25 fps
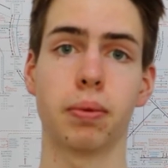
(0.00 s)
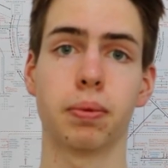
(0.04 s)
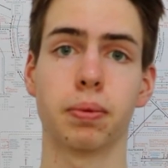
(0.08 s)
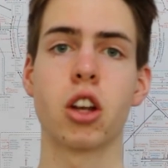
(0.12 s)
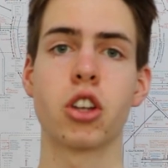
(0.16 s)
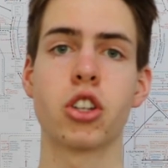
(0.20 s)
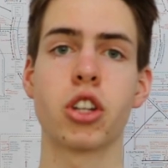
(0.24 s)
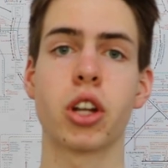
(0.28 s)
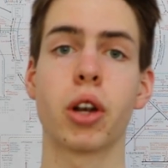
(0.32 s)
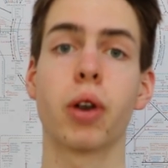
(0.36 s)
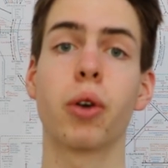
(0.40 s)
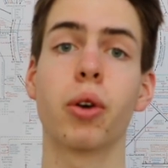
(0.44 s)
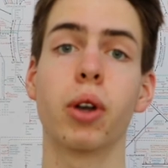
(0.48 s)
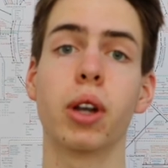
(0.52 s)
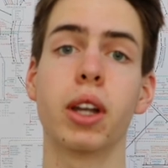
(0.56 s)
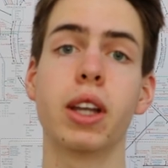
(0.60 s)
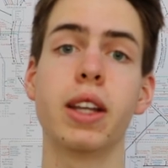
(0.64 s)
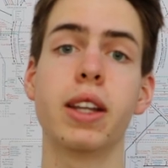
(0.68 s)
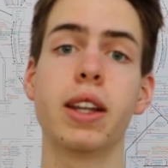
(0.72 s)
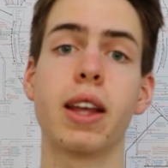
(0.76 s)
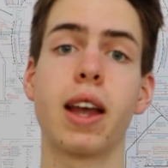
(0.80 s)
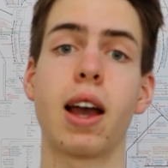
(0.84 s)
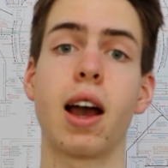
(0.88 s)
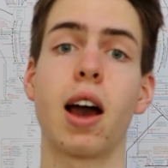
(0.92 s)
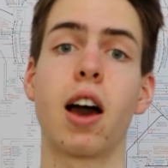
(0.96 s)
Generally,
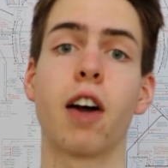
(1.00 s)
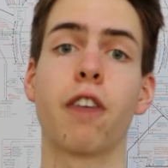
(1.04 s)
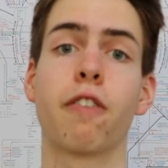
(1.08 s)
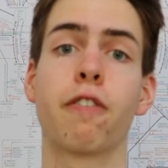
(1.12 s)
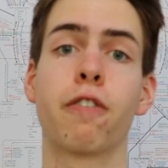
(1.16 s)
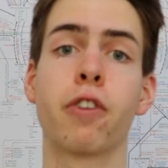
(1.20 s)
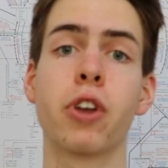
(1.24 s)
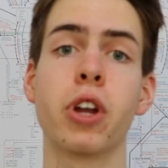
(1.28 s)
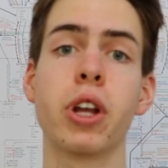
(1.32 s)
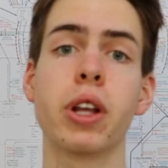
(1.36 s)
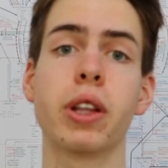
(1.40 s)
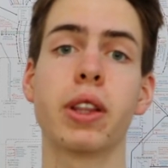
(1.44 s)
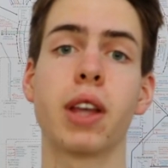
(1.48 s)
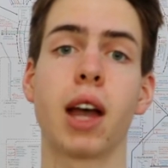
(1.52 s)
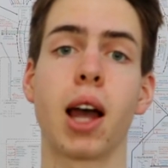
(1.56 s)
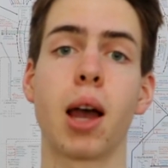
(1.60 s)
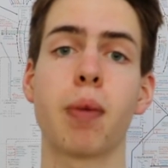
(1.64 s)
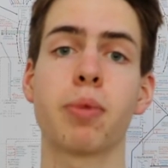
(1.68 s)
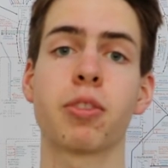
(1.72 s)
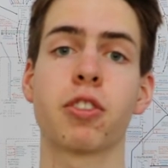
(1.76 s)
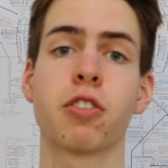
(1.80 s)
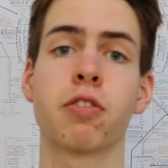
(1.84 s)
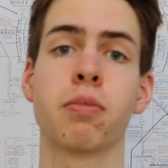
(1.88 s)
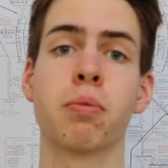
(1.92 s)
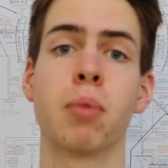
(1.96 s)
there are 3 types
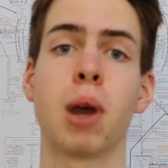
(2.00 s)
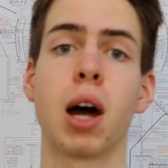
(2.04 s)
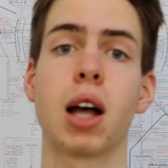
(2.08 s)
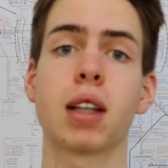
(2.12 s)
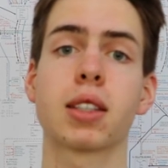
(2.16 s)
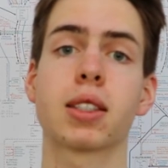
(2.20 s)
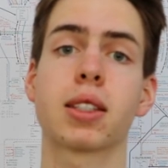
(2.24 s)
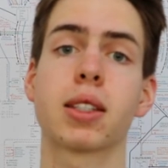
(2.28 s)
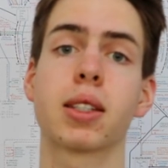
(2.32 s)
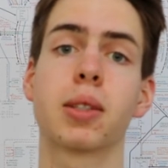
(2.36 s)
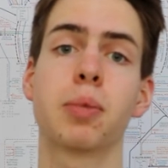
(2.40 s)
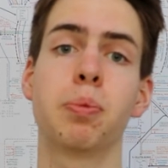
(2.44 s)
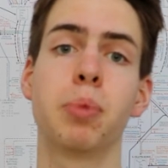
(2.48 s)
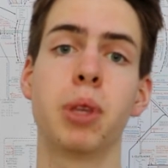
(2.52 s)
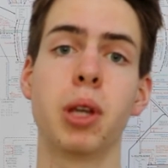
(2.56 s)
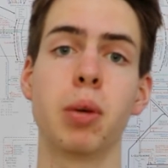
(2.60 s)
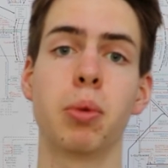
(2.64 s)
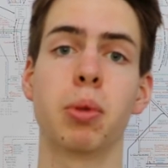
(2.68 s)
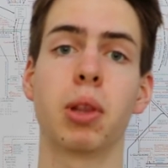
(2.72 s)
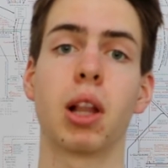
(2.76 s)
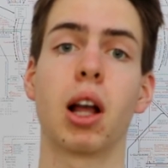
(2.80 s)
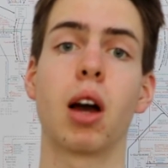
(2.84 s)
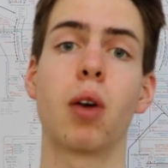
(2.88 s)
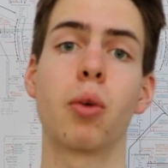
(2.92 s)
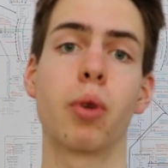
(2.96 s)
of masks
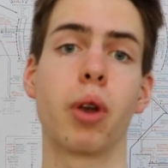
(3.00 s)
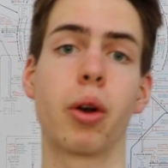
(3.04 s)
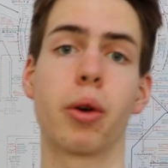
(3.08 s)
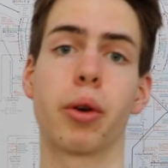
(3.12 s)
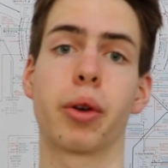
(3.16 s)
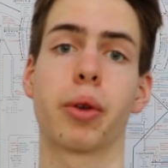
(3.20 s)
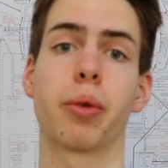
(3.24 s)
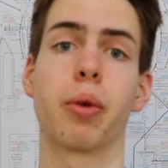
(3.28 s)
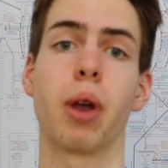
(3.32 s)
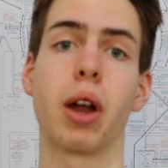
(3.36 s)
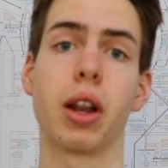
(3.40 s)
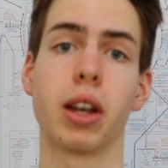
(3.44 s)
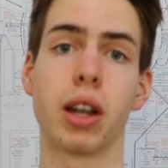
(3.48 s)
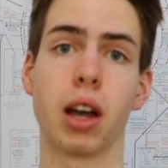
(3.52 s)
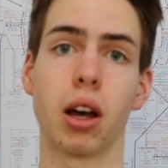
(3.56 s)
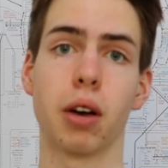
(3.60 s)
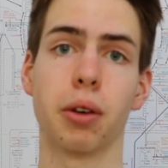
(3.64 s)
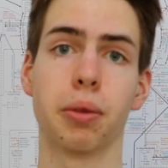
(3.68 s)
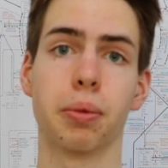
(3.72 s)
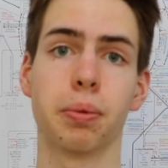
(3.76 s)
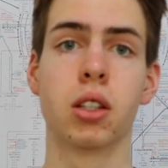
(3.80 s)
people are wearing right now.